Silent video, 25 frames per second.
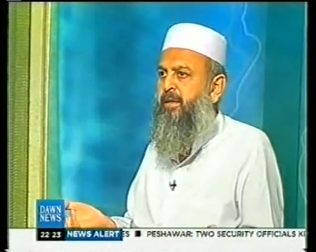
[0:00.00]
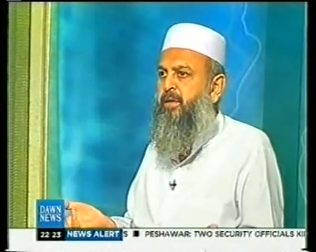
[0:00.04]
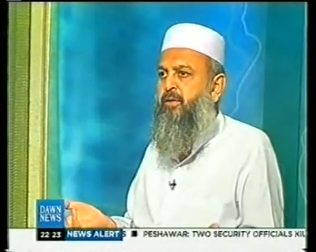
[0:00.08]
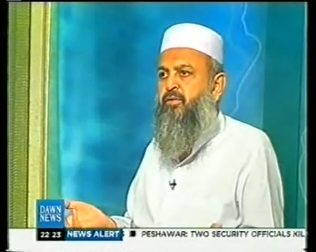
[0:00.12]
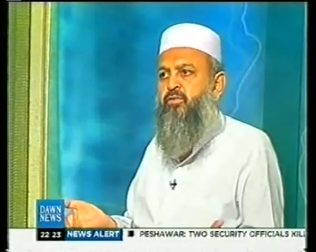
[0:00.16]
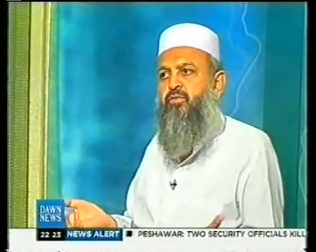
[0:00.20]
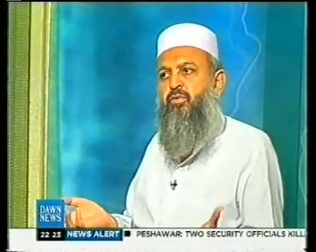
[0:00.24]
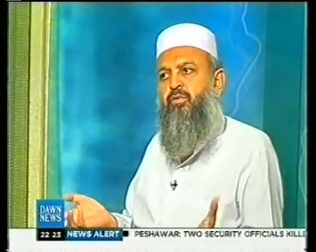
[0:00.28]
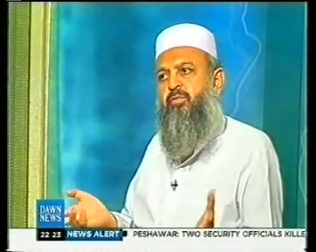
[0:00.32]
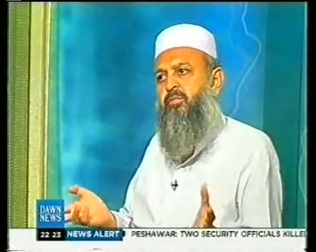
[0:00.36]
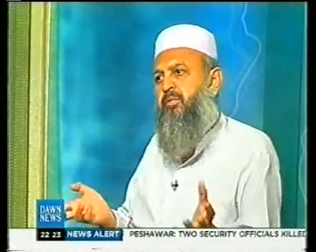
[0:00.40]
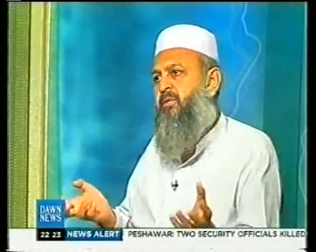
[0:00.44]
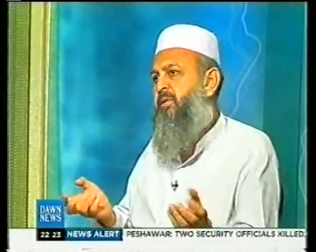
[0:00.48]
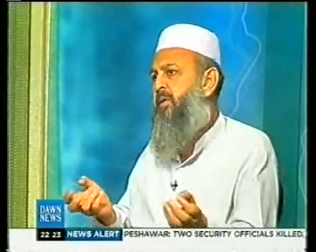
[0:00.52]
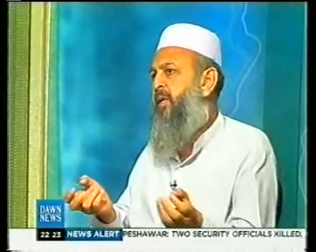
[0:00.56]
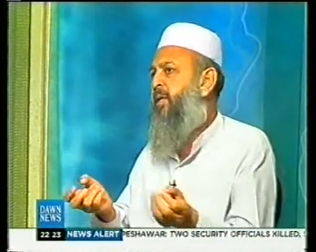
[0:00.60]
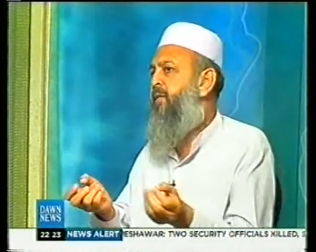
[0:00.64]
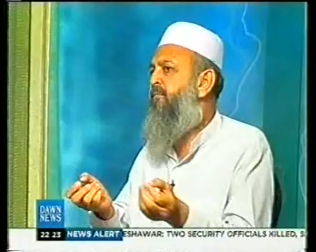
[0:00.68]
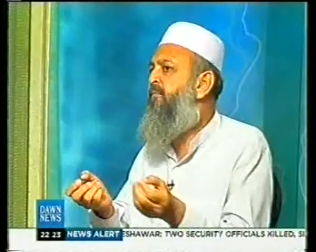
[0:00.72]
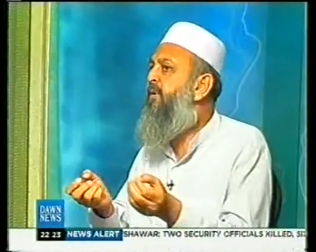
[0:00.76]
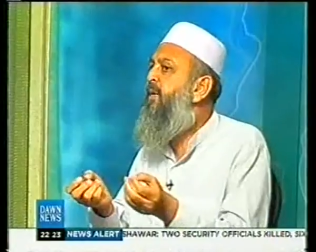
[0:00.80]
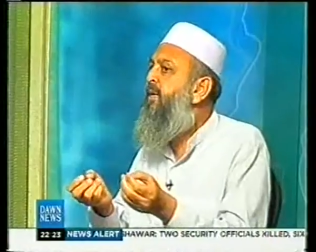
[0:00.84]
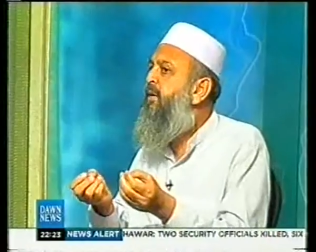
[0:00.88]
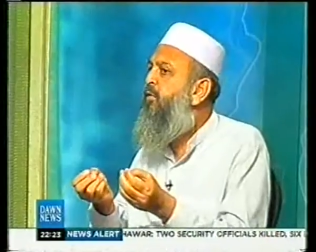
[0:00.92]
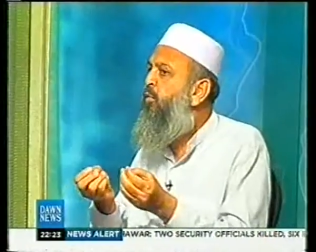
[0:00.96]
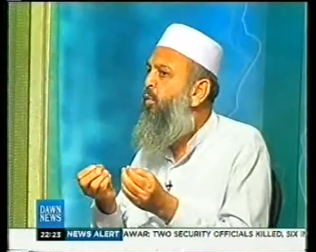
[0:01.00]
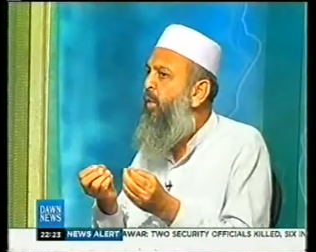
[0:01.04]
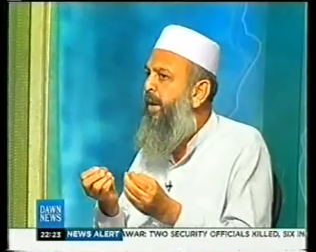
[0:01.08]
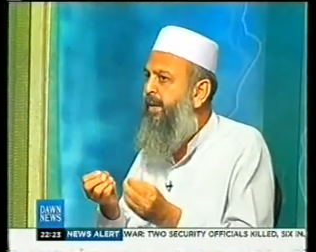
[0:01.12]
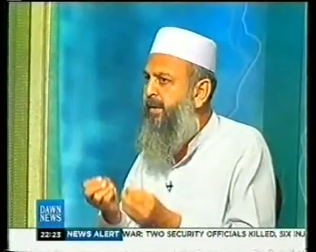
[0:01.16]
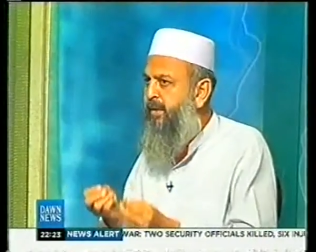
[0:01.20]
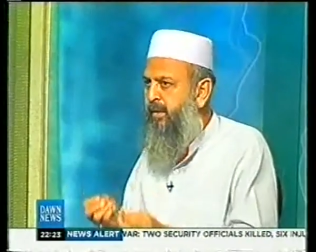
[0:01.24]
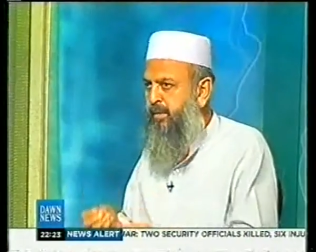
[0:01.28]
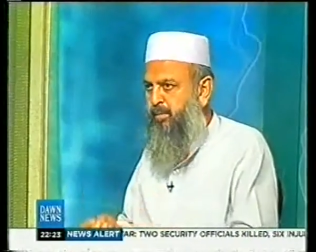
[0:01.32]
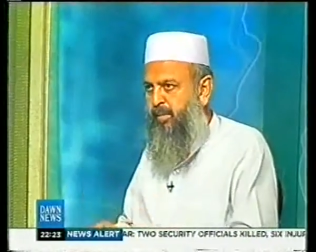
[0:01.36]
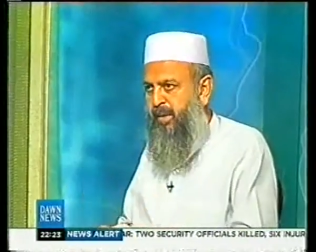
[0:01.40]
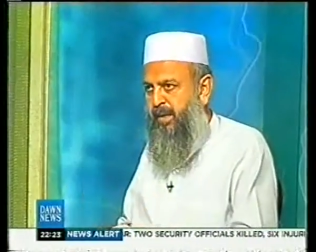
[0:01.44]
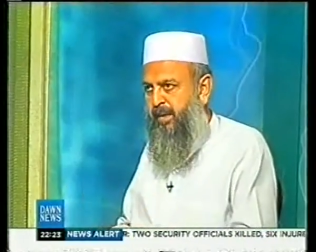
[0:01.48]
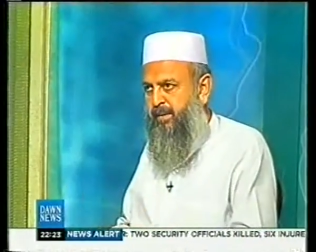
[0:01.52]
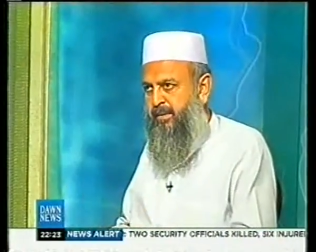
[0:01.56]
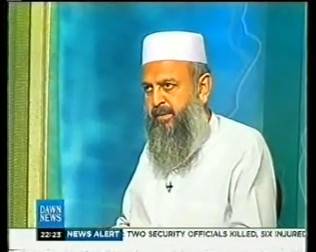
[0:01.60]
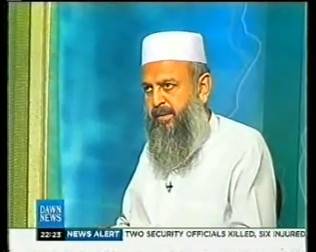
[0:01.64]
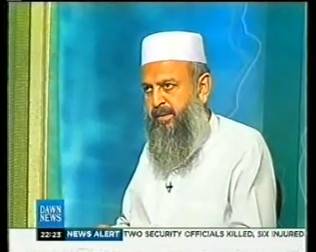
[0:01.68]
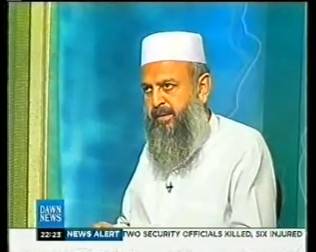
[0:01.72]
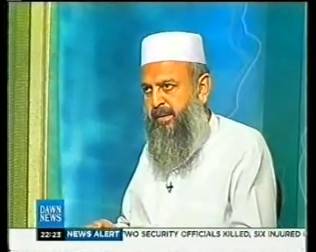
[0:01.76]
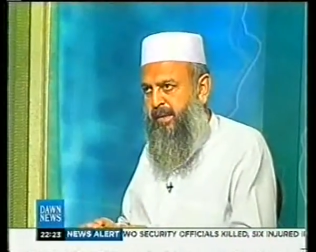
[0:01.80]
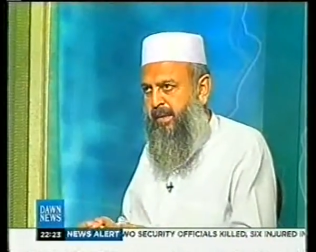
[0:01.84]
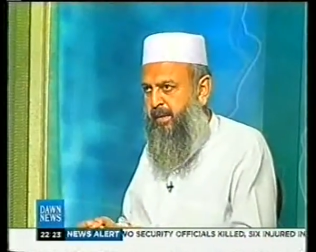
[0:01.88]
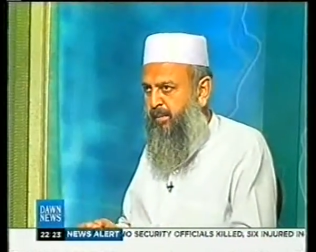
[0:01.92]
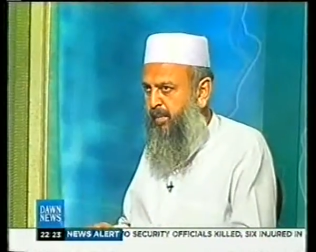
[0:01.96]
So they invited
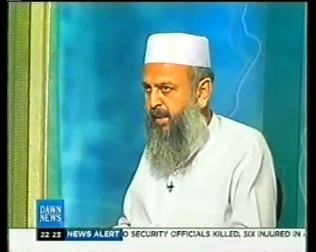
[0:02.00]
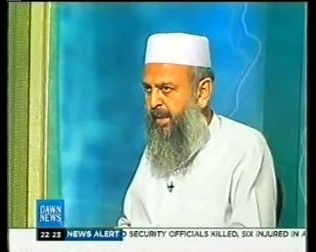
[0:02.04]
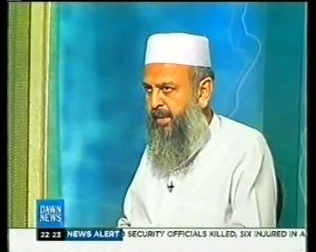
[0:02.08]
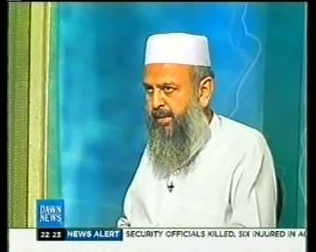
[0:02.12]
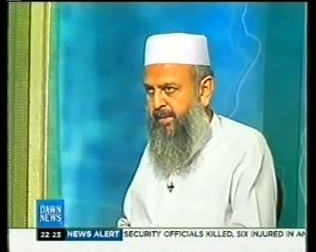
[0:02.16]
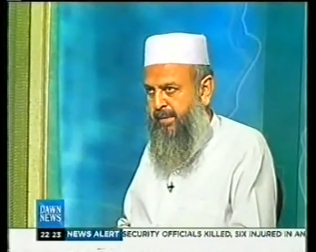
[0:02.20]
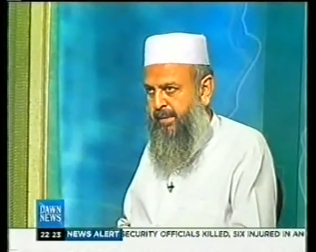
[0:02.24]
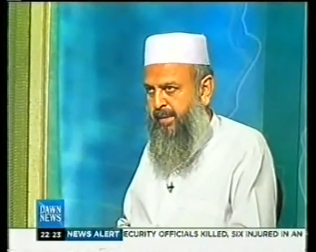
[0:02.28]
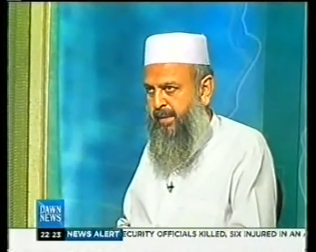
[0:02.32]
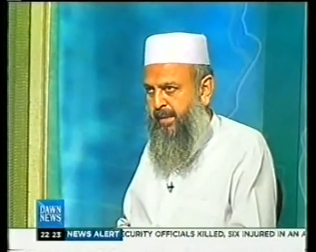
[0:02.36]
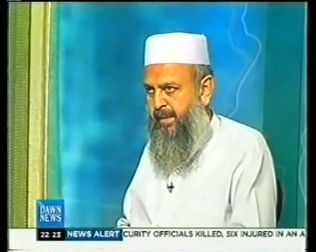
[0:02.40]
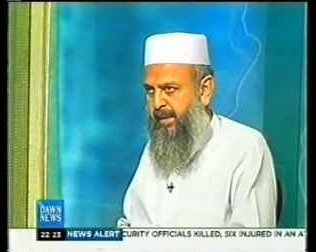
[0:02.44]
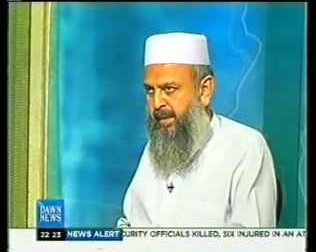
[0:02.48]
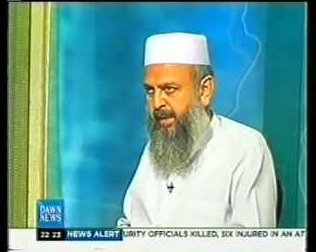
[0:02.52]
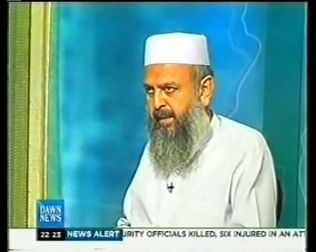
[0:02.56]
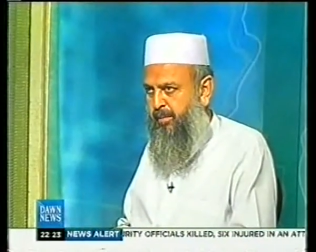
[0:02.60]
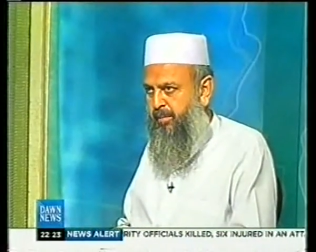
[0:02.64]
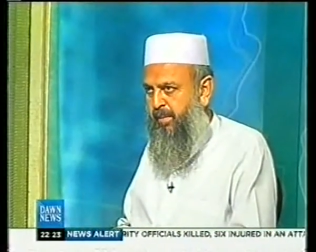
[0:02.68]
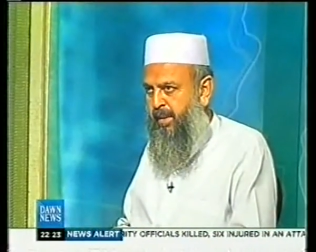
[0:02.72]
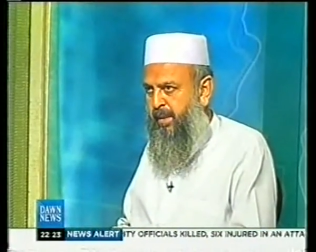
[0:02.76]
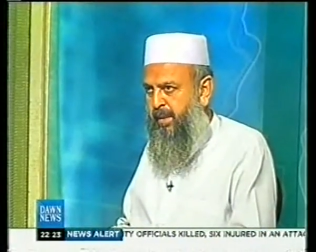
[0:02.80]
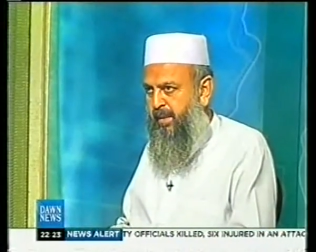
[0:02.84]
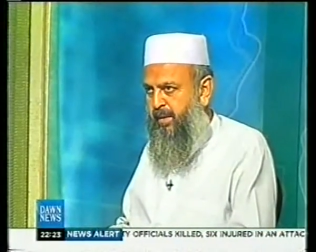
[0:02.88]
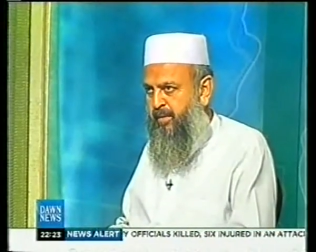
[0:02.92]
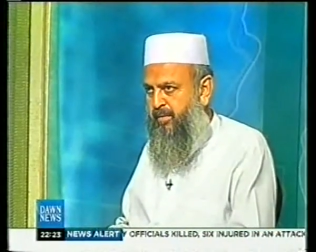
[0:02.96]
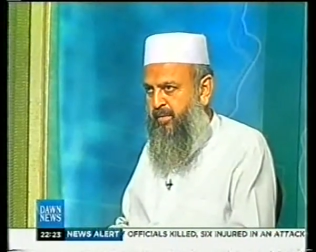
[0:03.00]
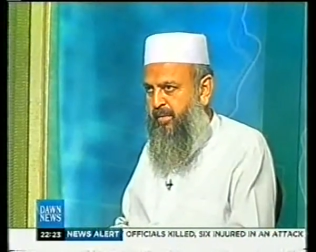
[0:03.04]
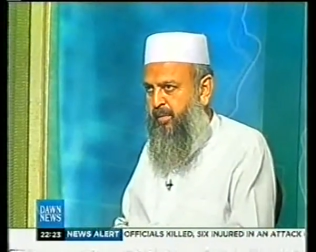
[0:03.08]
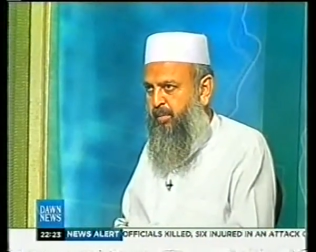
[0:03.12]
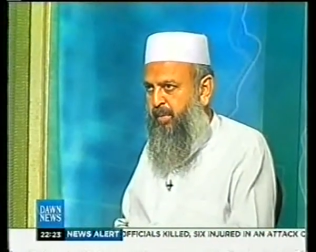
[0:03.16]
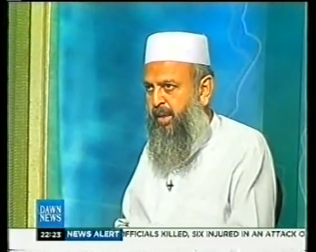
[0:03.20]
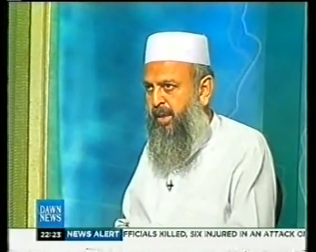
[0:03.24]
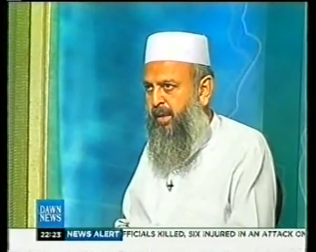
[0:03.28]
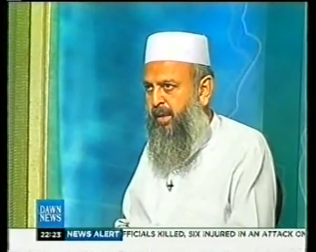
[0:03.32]
military, and military came. Similarly,